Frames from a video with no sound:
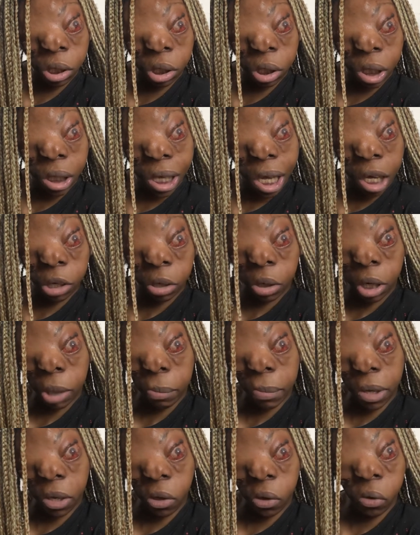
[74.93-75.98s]
the
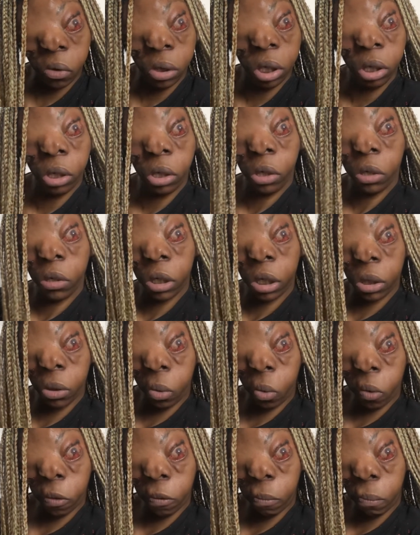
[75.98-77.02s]
smell
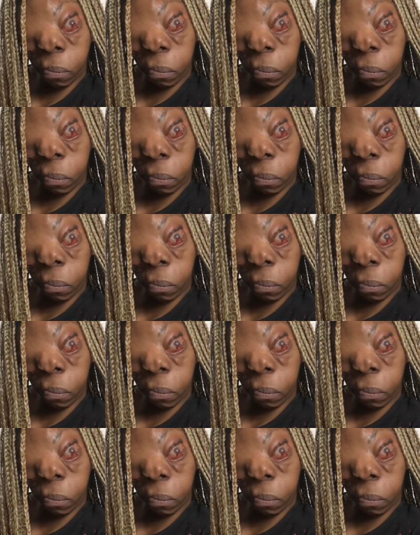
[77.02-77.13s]
your